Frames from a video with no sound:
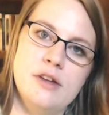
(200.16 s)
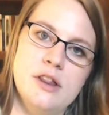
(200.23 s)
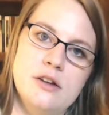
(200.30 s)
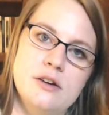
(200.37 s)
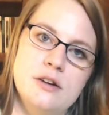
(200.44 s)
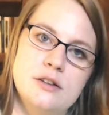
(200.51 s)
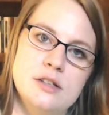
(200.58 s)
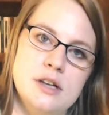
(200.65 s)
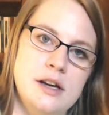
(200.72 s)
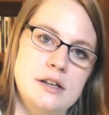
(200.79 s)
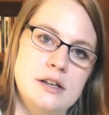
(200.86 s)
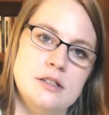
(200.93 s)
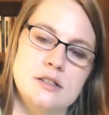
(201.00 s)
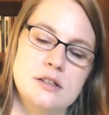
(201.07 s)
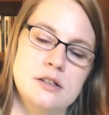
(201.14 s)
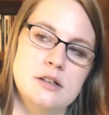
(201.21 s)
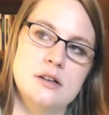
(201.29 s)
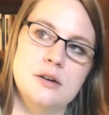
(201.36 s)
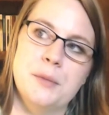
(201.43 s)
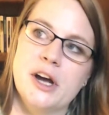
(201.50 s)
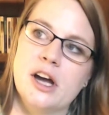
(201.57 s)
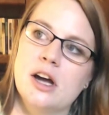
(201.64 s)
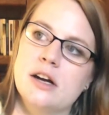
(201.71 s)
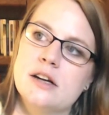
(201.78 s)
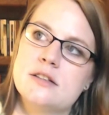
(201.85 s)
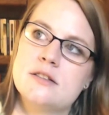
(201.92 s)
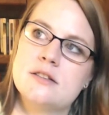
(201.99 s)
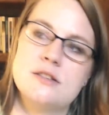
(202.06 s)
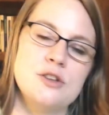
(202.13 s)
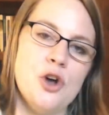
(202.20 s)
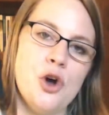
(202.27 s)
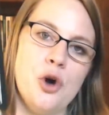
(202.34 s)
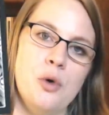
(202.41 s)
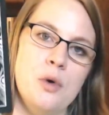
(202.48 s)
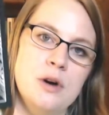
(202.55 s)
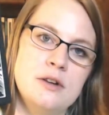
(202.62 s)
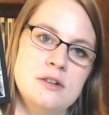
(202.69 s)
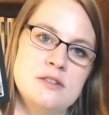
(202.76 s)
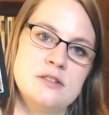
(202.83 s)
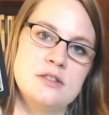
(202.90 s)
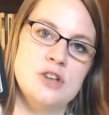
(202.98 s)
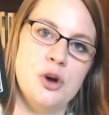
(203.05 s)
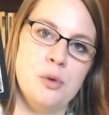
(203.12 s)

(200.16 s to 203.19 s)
feathers. I just, oh my god, it's so, so